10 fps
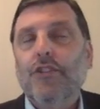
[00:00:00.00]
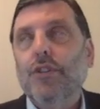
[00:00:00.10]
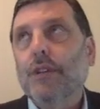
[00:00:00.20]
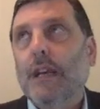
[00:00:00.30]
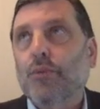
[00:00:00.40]

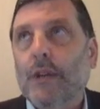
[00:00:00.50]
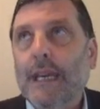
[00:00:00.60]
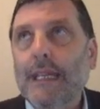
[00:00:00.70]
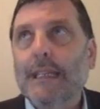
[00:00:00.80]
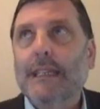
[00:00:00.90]
2 times
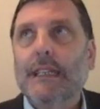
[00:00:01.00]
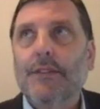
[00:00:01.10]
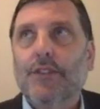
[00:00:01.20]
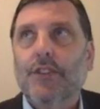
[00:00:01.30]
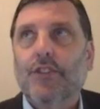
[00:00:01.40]
180
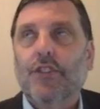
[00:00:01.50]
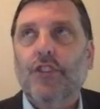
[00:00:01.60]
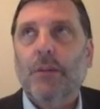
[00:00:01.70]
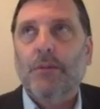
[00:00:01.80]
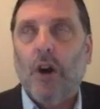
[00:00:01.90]
gives us the
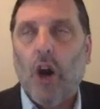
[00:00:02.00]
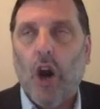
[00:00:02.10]
sum of